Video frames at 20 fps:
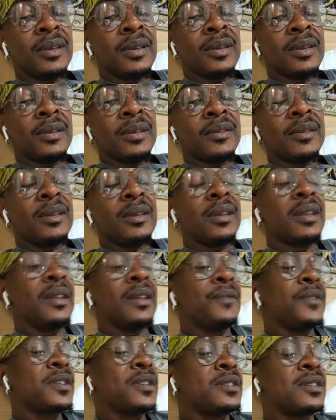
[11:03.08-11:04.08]
You need
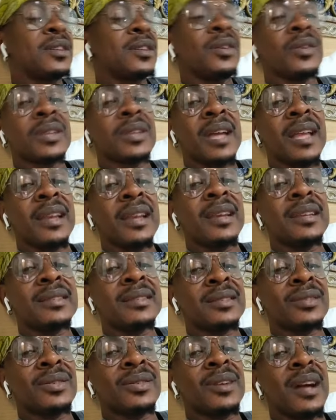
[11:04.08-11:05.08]
to chill out and listen
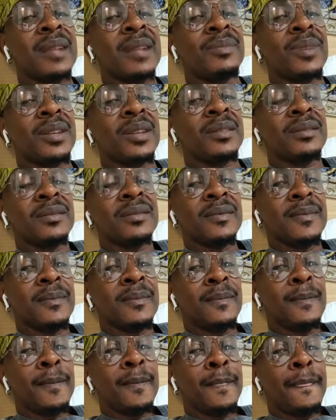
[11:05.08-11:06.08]
to God, man.
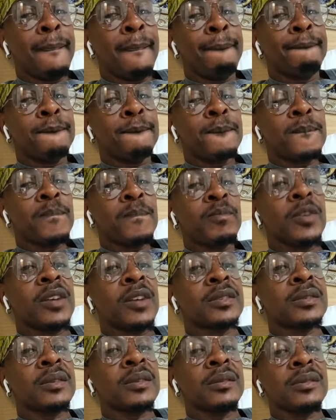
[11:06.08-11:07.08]
Just
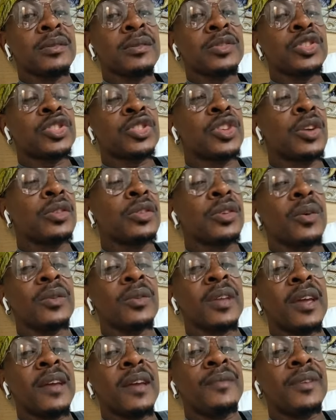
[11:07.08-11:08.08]
shut down
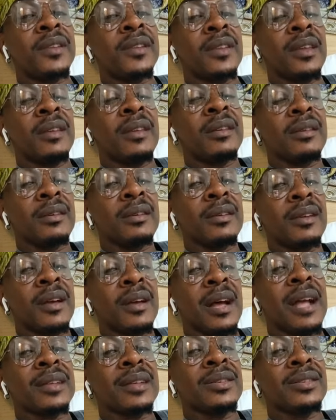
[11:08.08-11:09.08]
everything
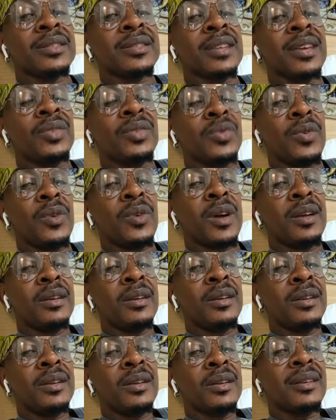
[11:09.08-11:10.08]
and just say, you know what?
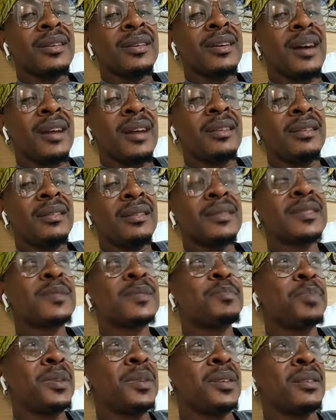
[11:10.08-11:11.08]
God
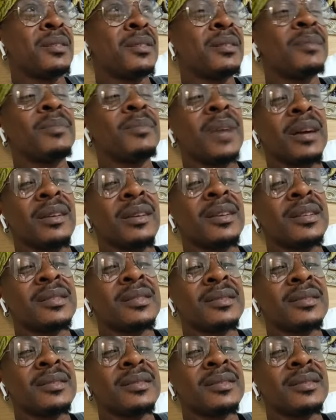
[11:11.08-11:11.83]
speak, me I go listen.